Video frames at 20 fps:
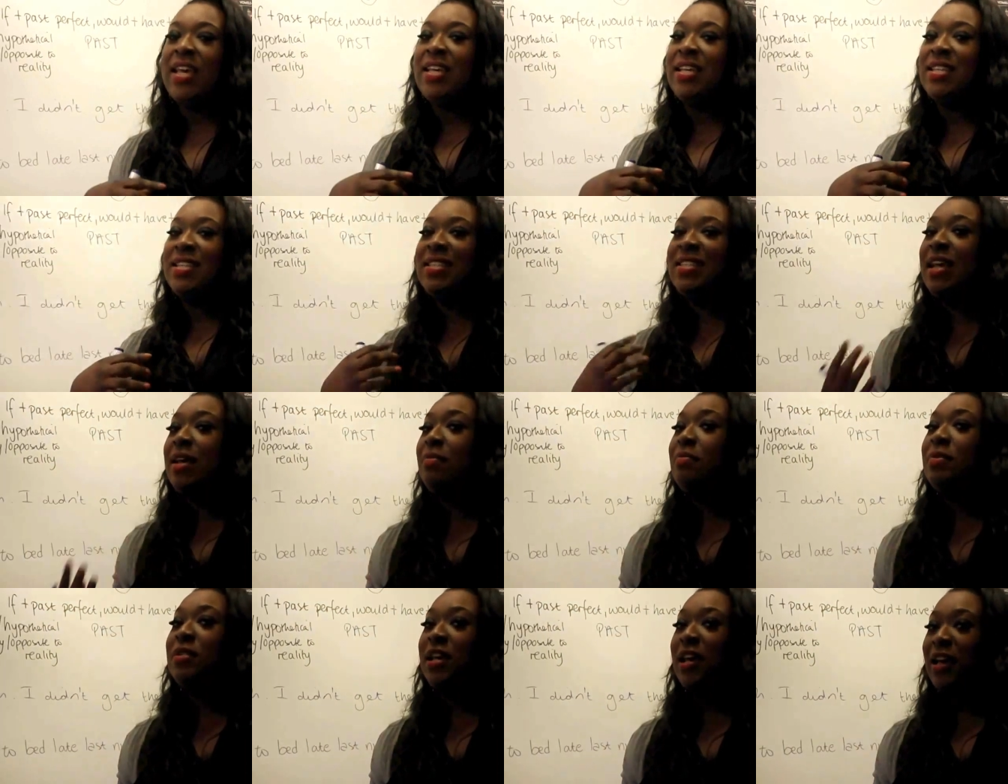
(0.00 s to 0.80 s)

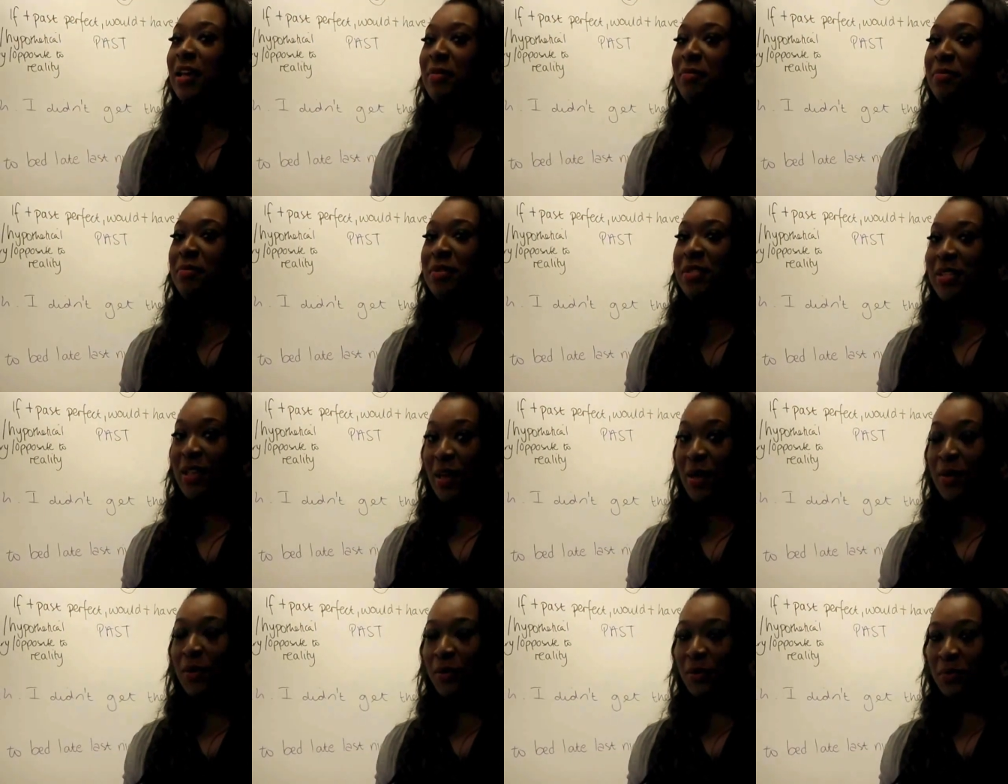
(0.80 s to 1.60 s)
Sometimes
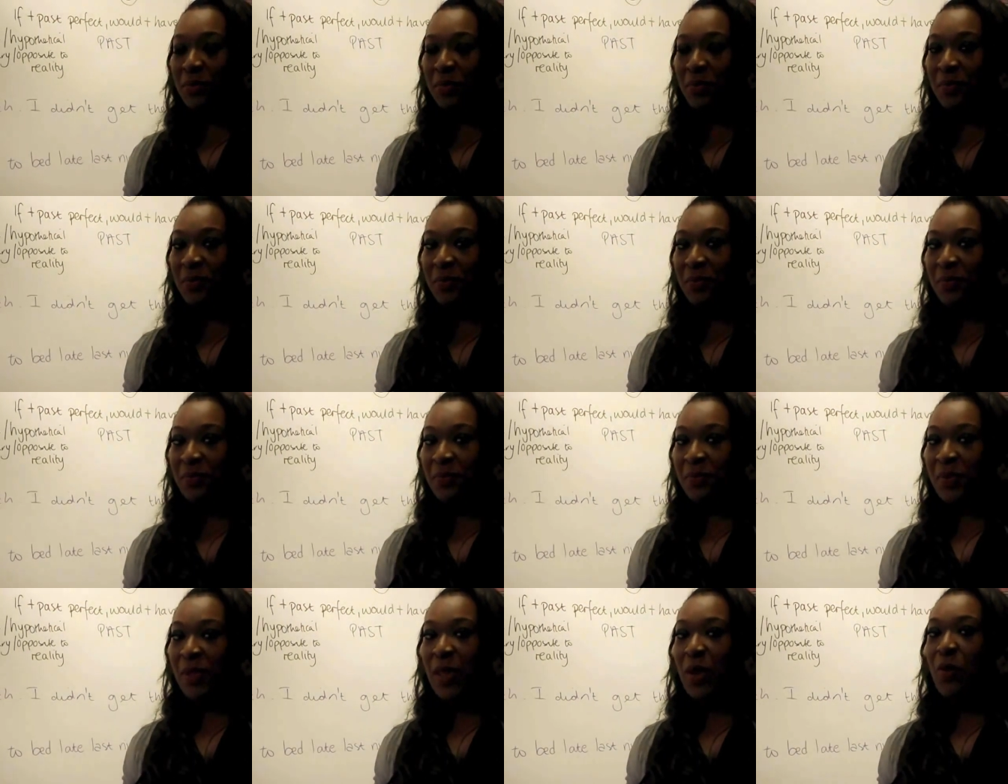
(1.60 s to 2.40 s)
though,
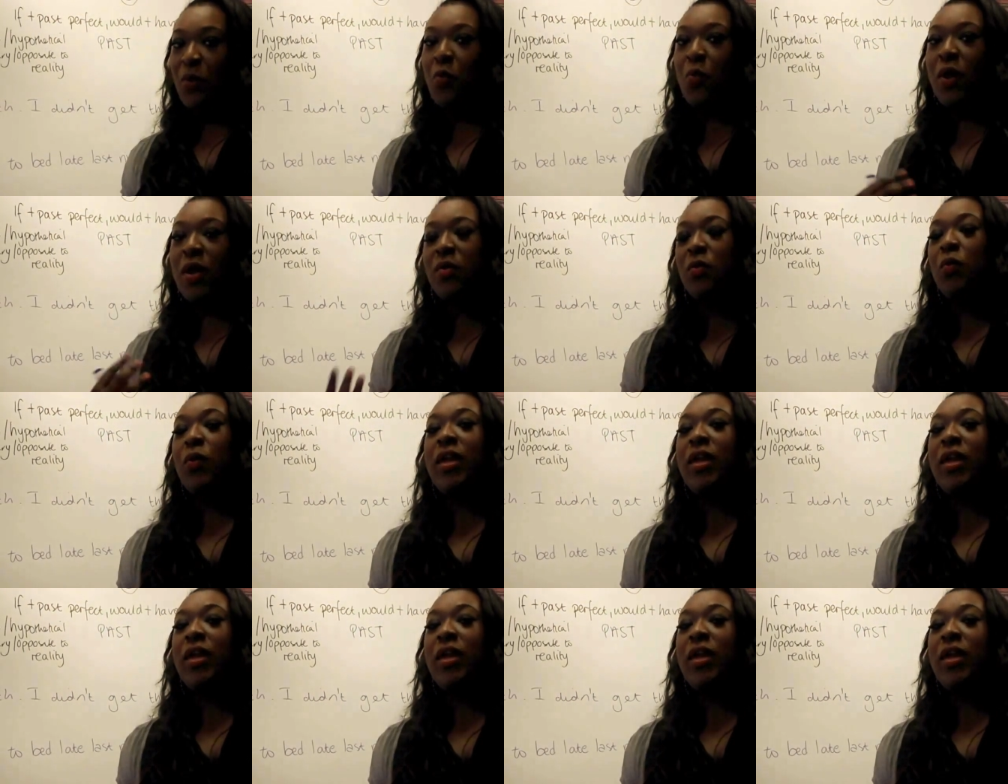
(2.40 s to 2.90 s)
when